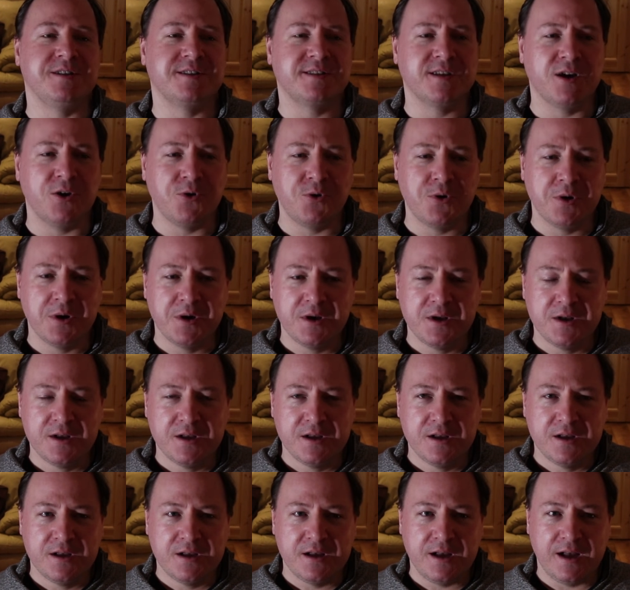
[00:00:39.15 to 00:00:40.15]
So
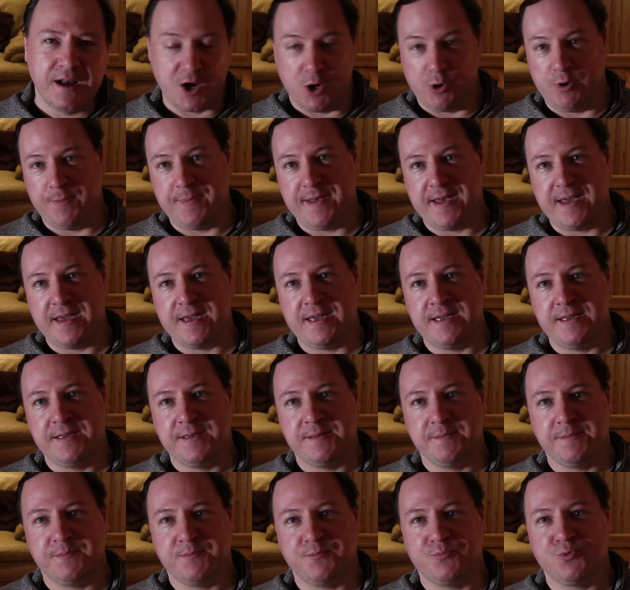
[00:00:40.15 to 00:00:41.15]
Galway Bay
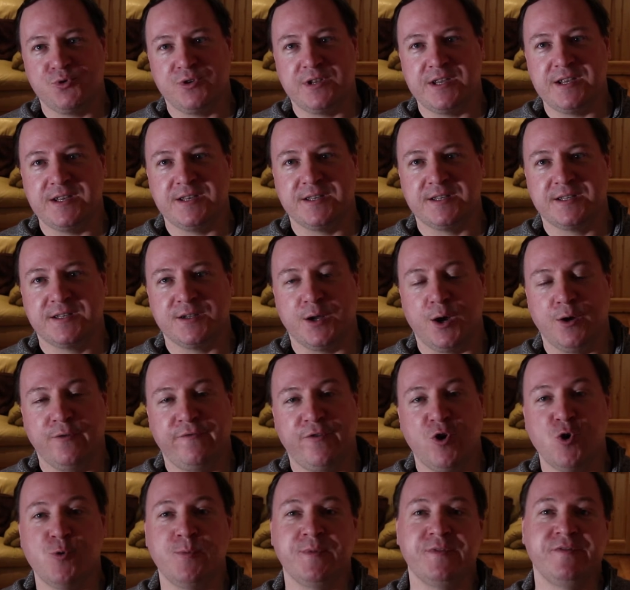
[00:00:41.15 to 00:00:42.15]
released a
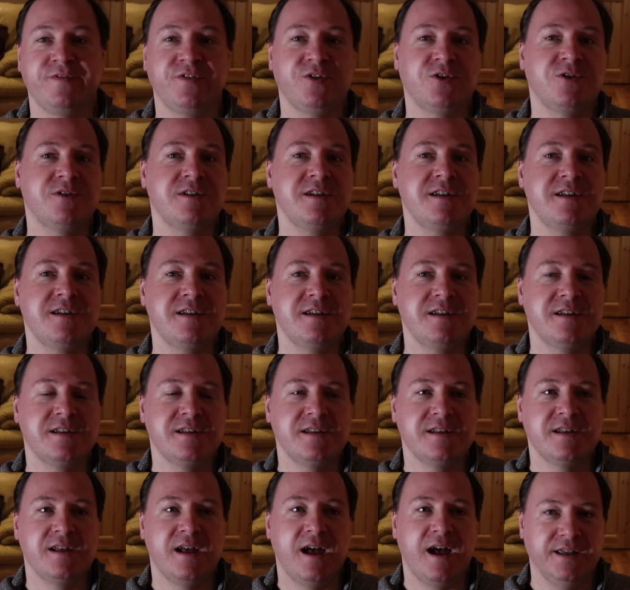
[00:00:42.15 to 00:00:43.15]
Foam Fury
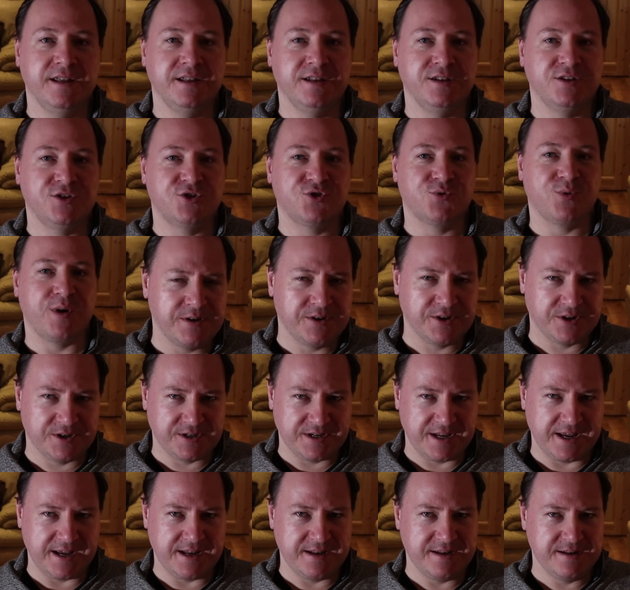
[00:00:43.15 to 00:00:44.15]
in
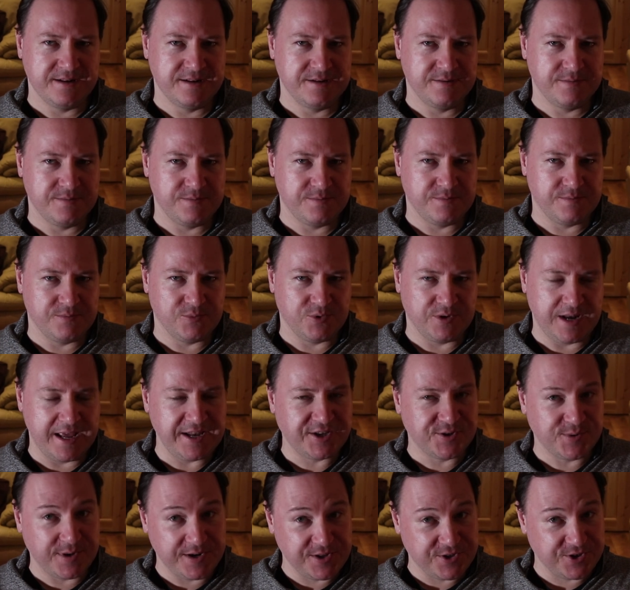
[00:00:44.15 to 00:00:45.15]
2013, late
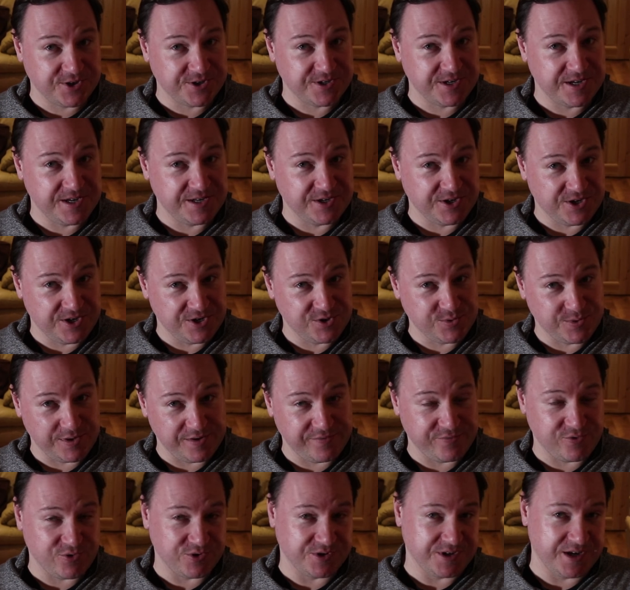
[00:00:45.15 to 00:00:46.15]
2013, early
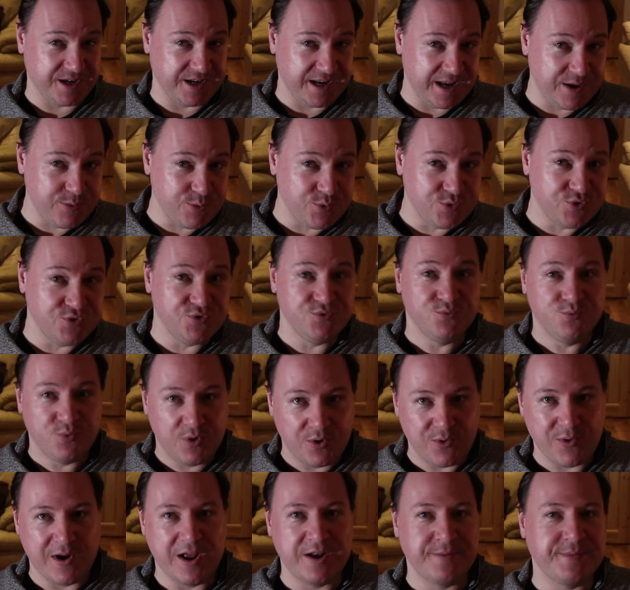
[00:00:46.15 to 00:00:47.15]
2014. It was
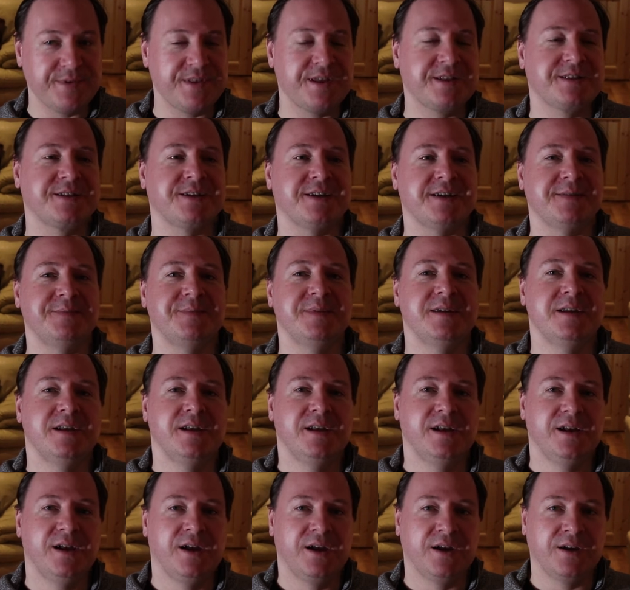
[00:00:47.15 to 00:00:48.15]
around about that time.
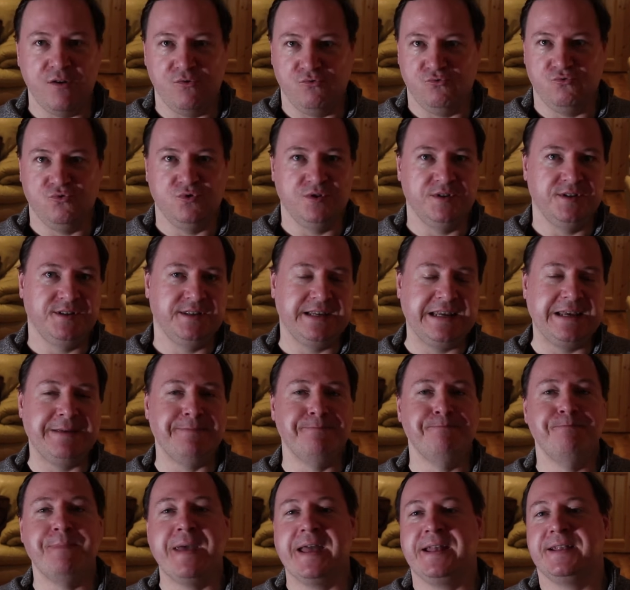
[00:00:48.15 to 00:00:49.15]
It was
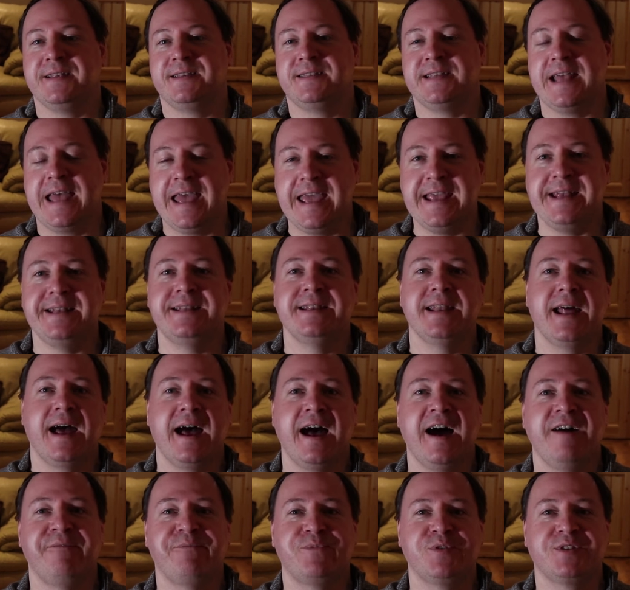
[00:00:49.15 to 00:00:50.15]
immense,
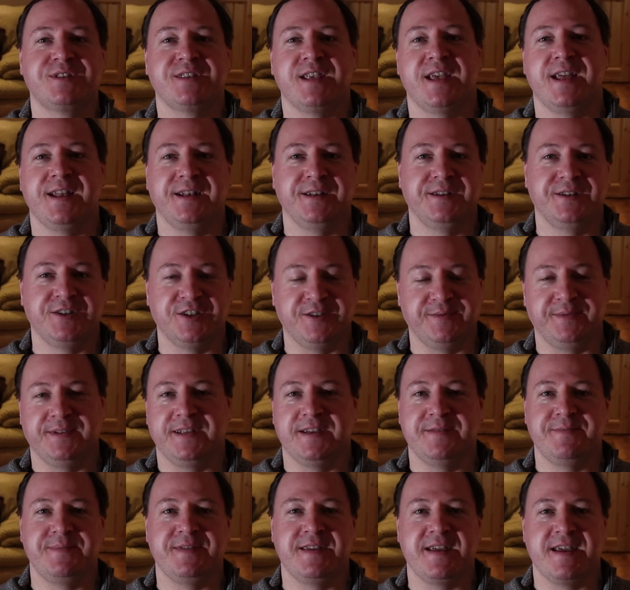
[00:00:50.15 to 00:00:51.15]
8.5% double
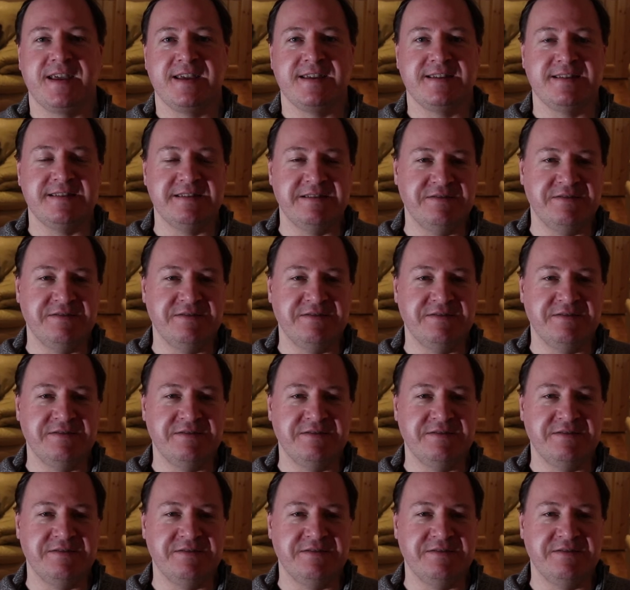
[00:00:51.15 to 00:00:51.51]
IPA.